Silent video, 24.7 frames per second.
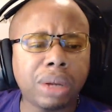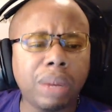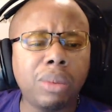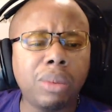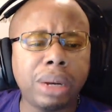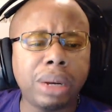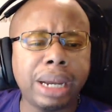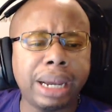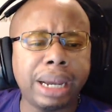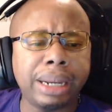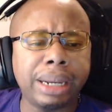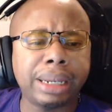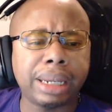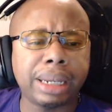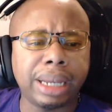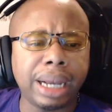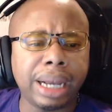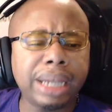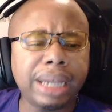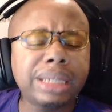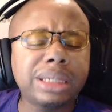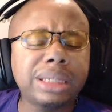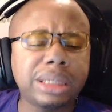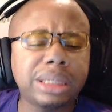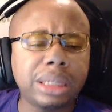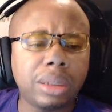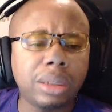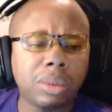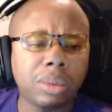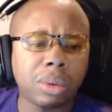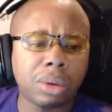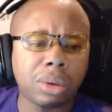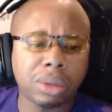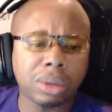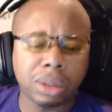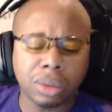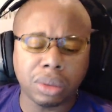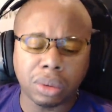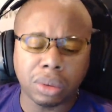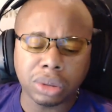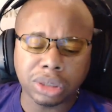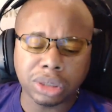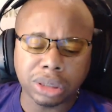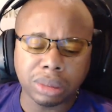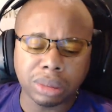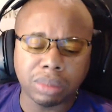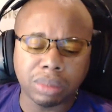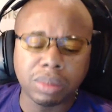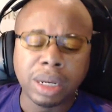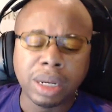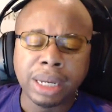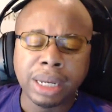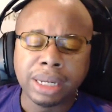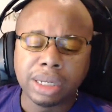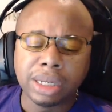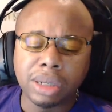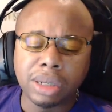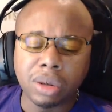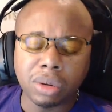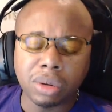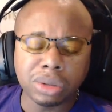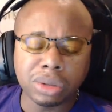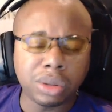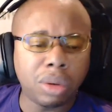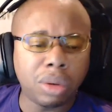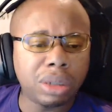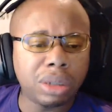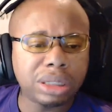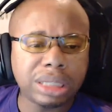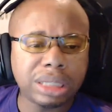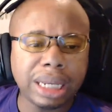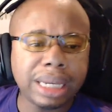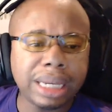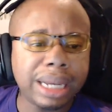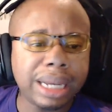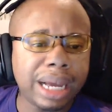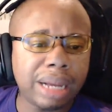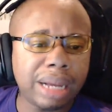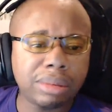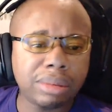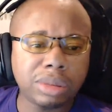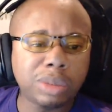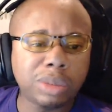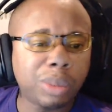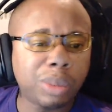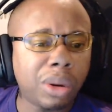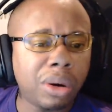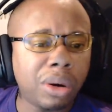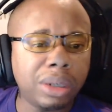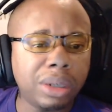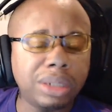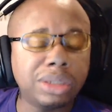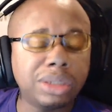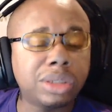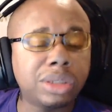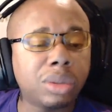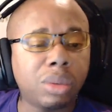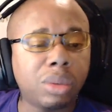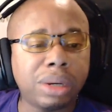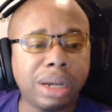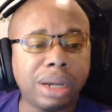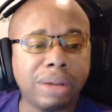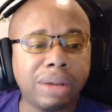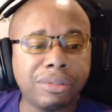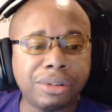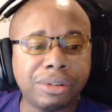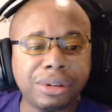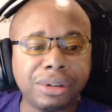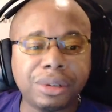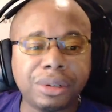I'm with Addict. Like I can see it working on some, you know, as long as they not Spartans or whatever.